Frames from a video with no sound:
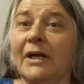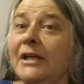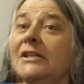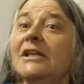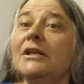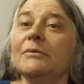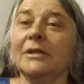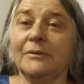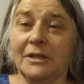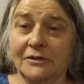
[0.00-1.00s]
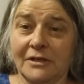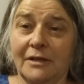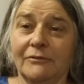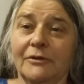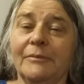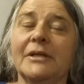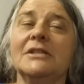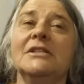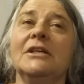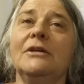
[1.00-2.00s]
I can tell you where the dust came from. I
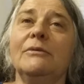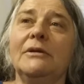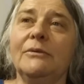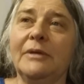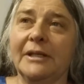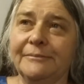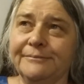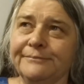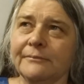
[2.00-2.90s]
can tell you where it went.